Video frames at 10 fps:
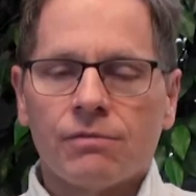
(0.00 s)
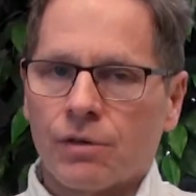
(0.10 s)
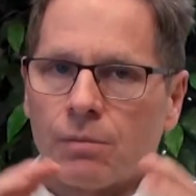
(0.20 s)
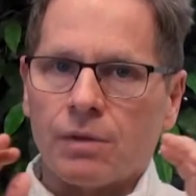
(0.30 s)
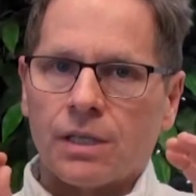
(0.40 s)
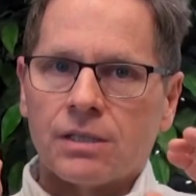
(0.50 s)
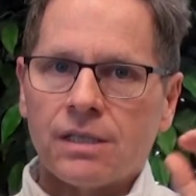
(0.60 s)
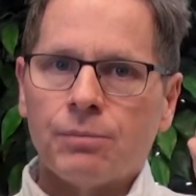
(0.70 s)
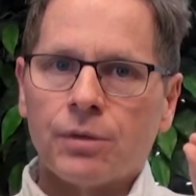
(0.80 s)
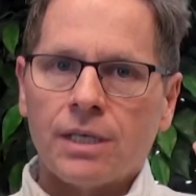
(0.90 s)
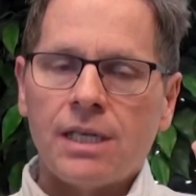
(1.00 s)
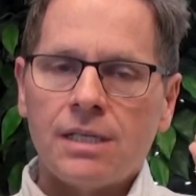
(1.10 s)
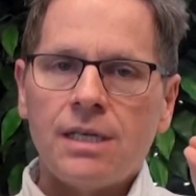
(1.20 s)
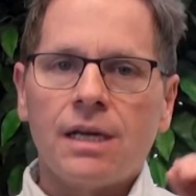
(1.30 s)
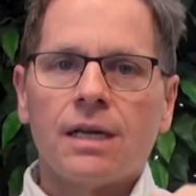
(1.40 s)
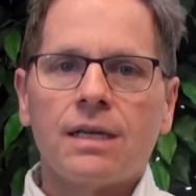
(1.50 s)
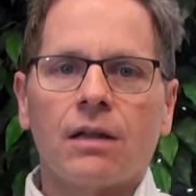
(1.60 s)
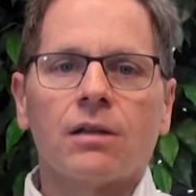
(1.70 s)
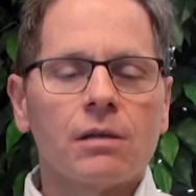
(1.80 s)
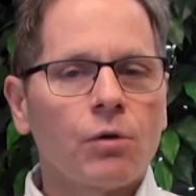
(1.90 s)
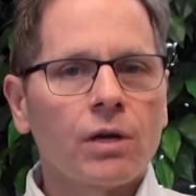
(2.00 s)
from the simple and easy down to a little